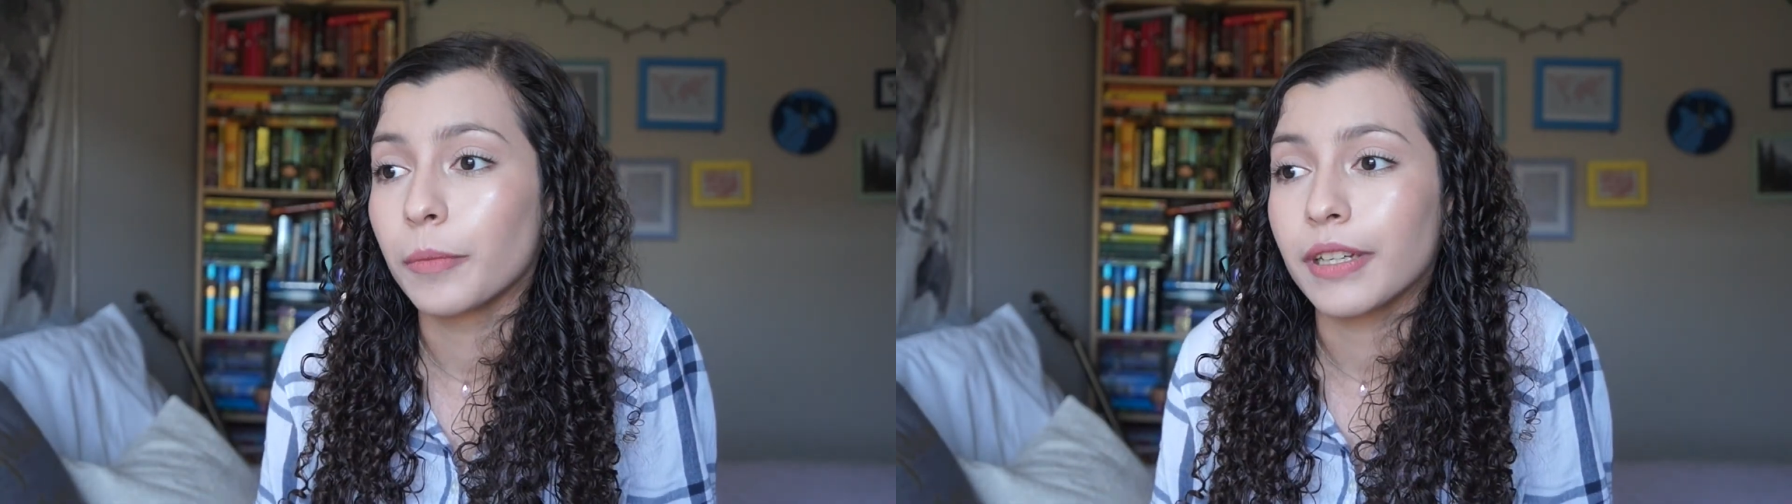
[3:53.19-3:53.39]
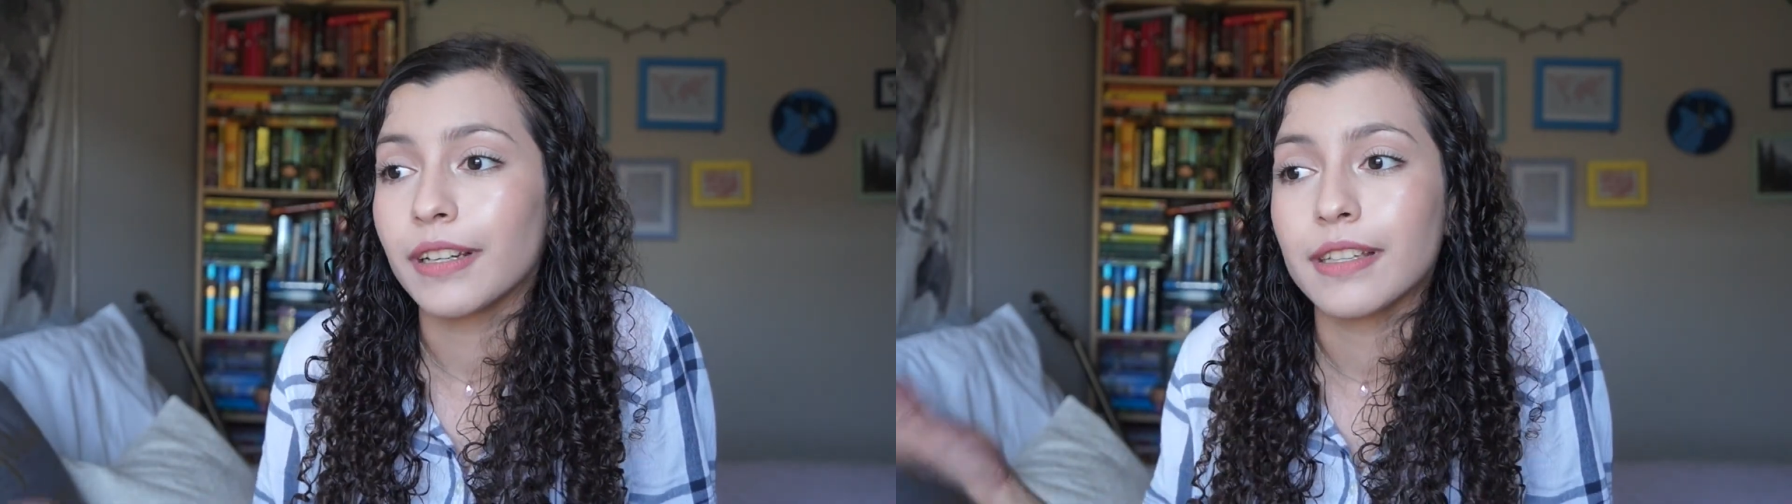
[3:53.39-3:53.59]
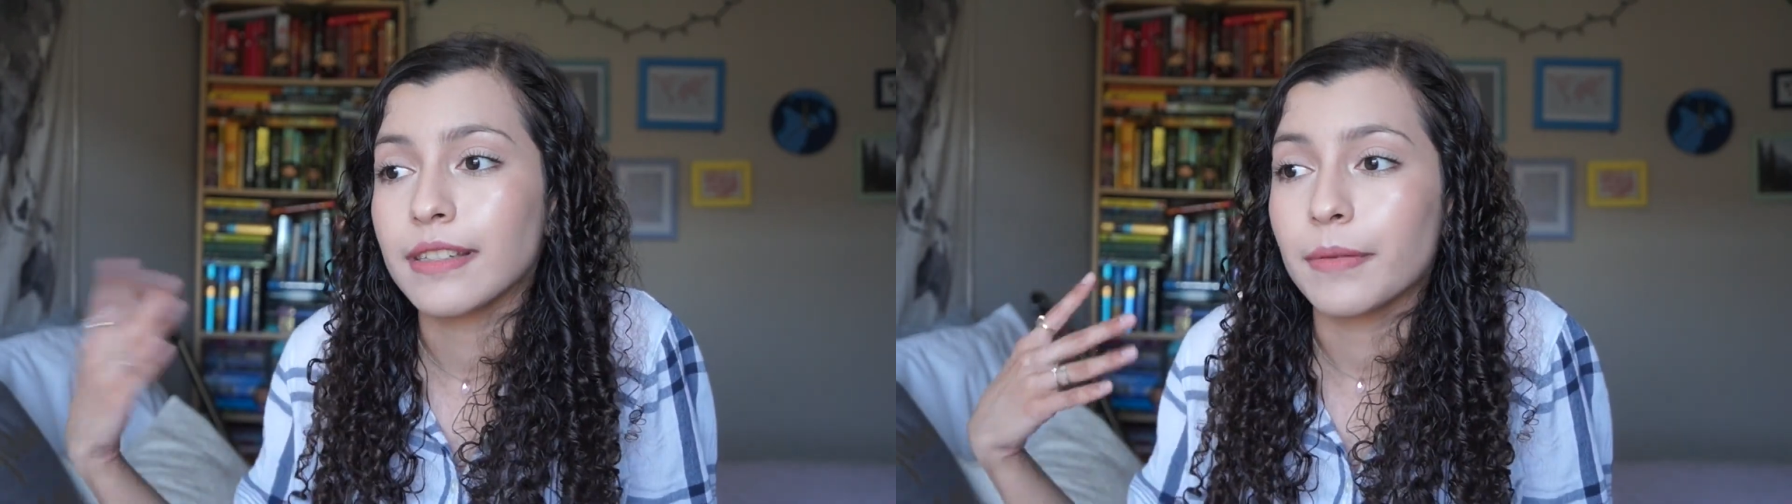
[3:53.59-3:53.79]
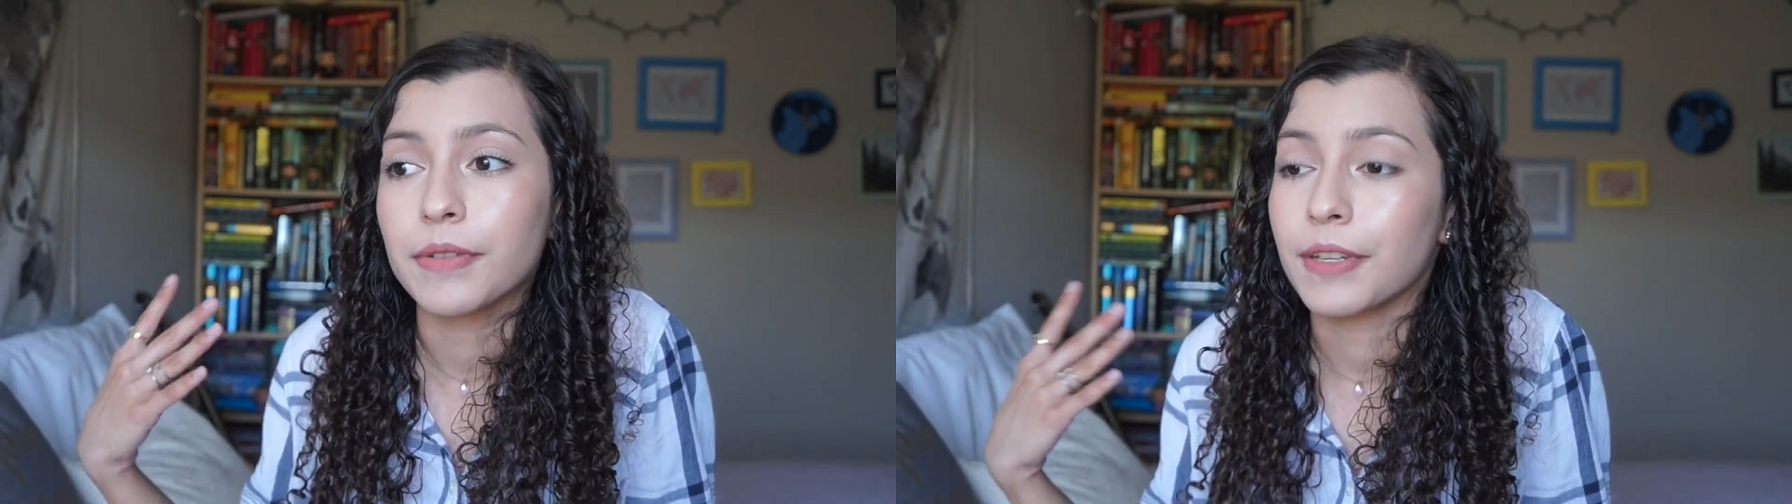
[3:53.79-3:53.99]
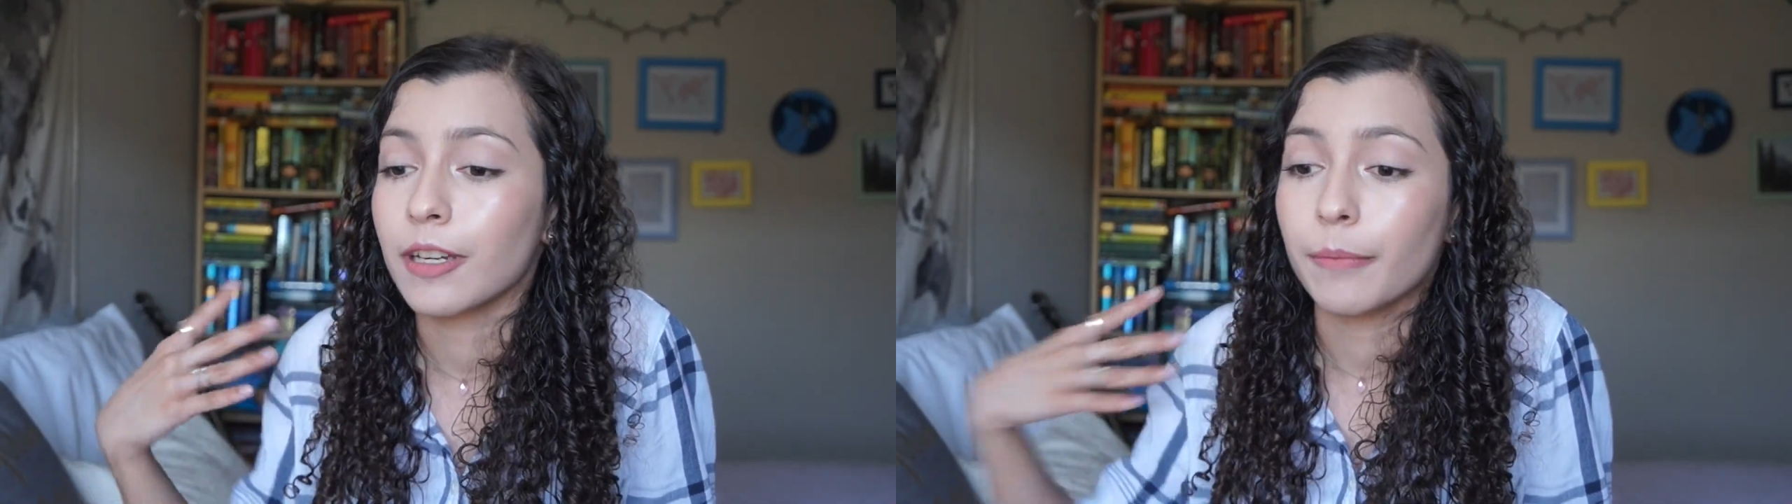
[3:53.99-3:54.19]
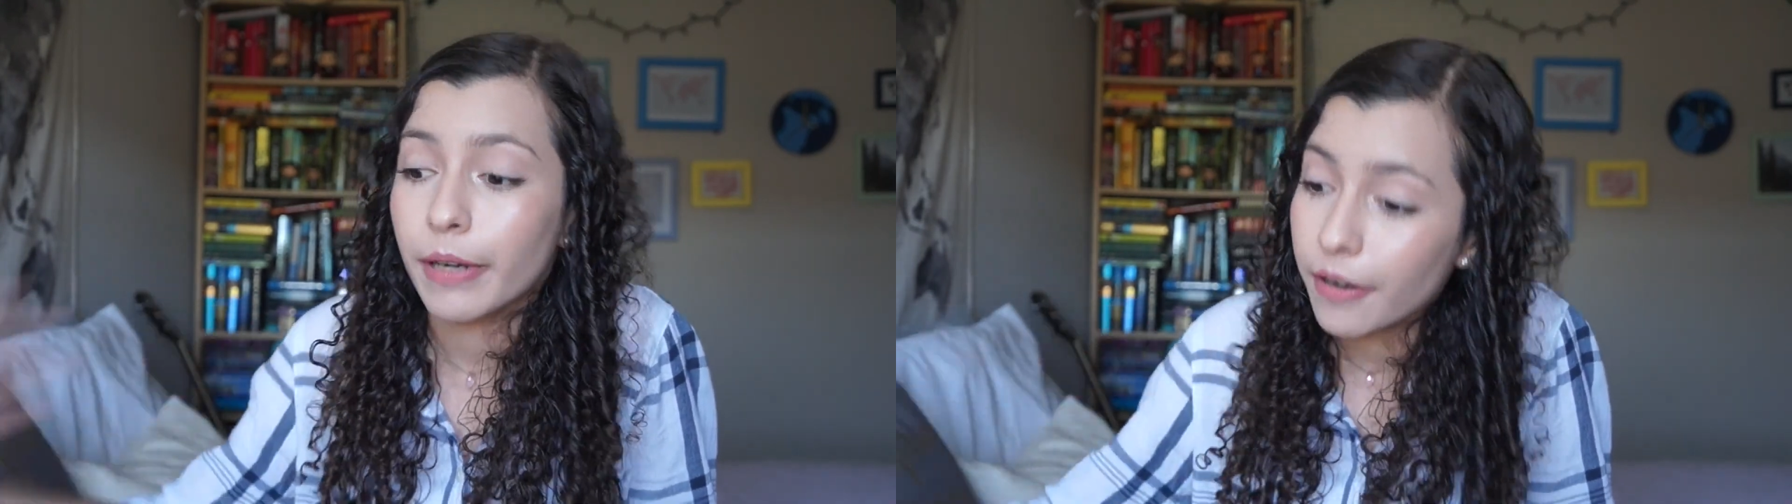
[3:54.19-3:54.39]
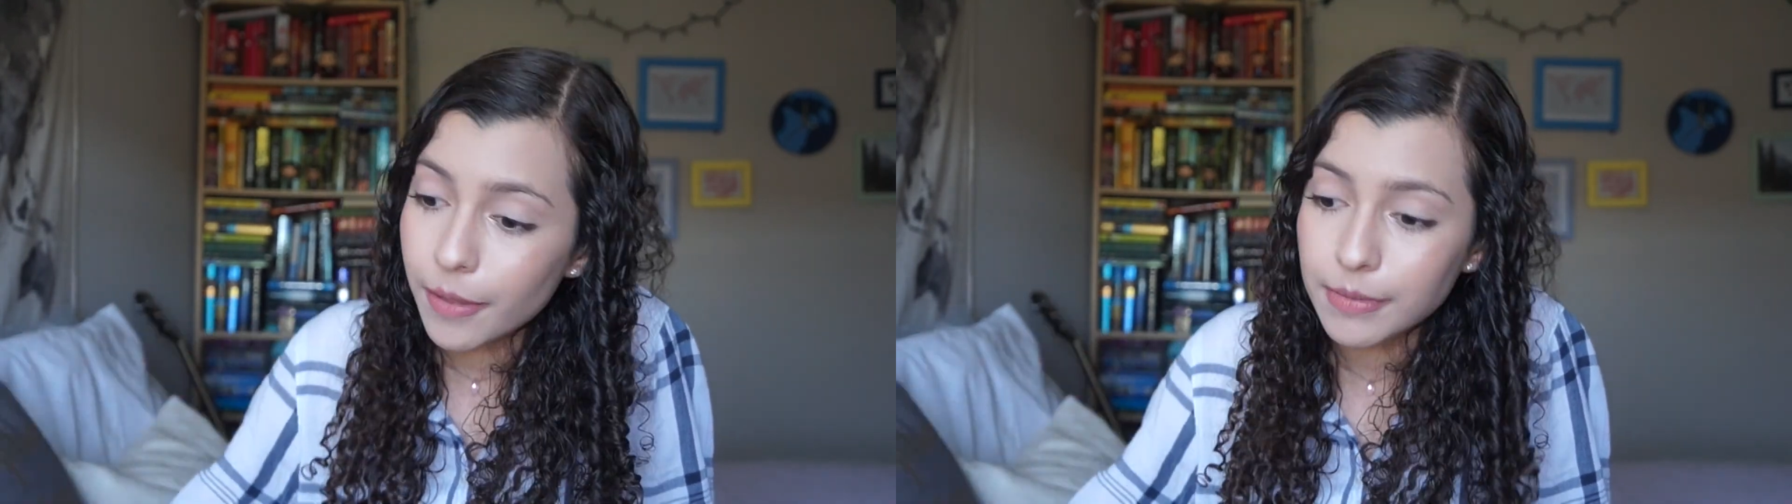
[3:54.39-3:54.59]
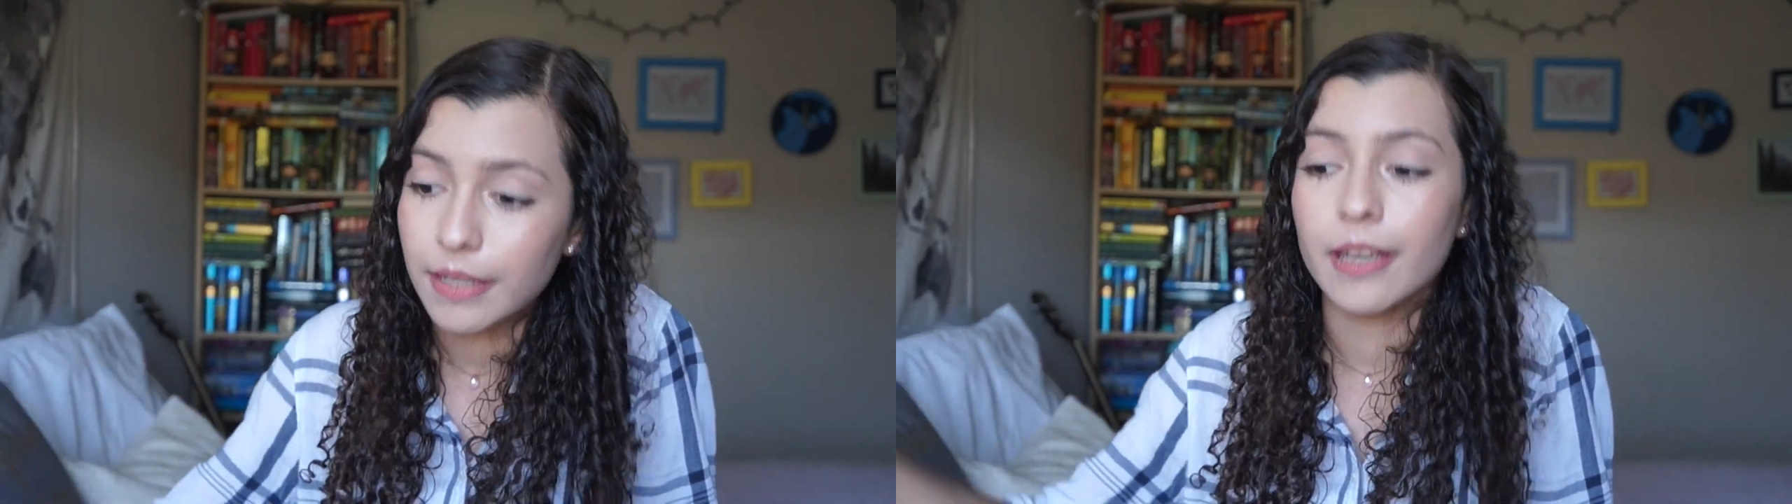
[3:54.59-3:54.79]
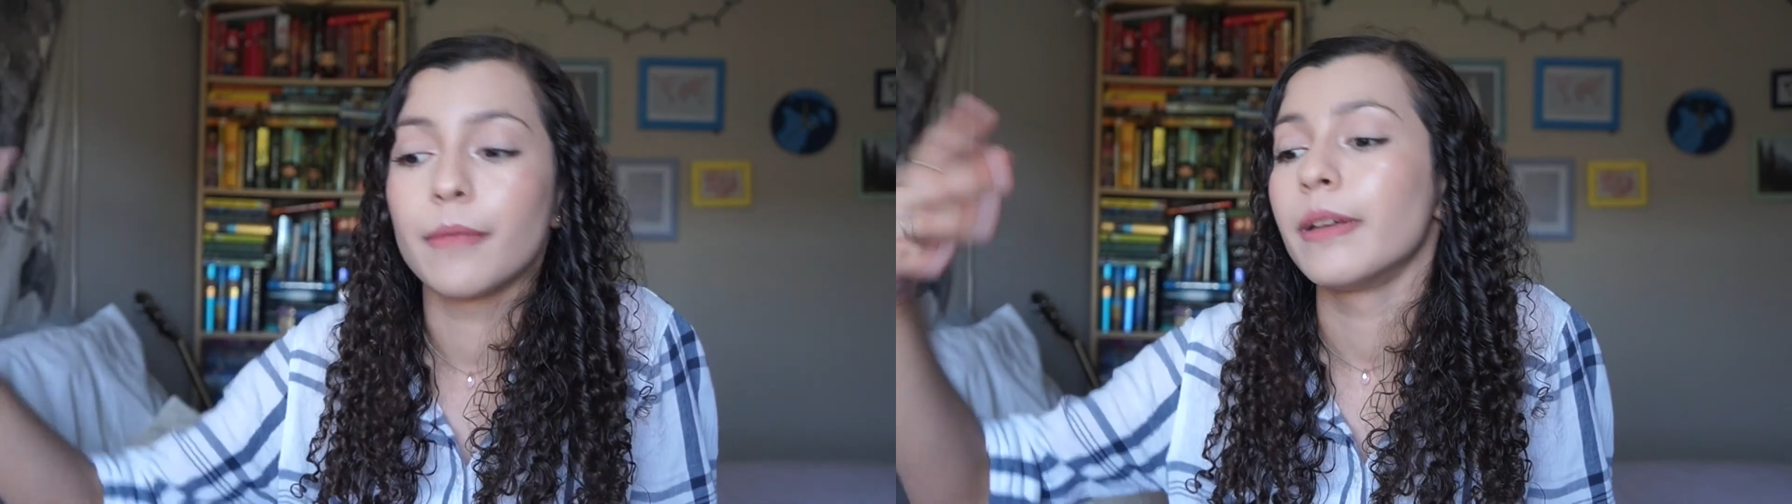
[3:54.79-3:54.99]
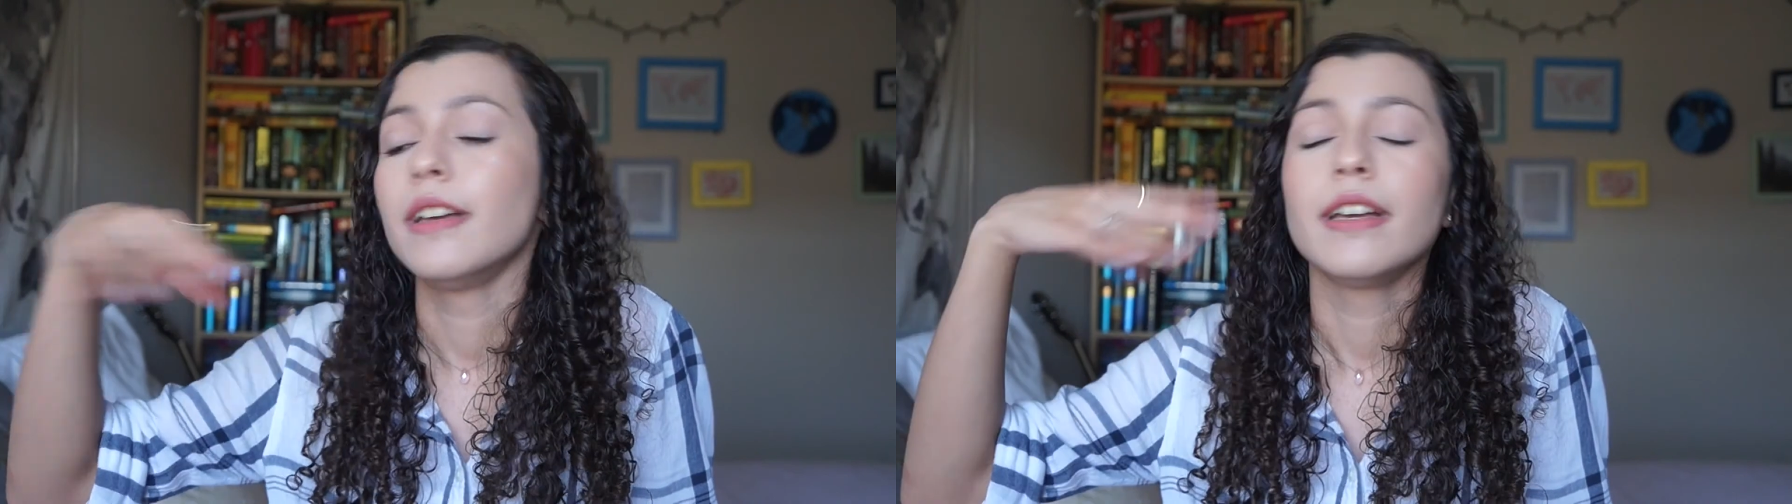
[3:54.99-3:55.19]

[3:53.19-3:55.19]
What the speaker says: because I'm just gonna compare them to him.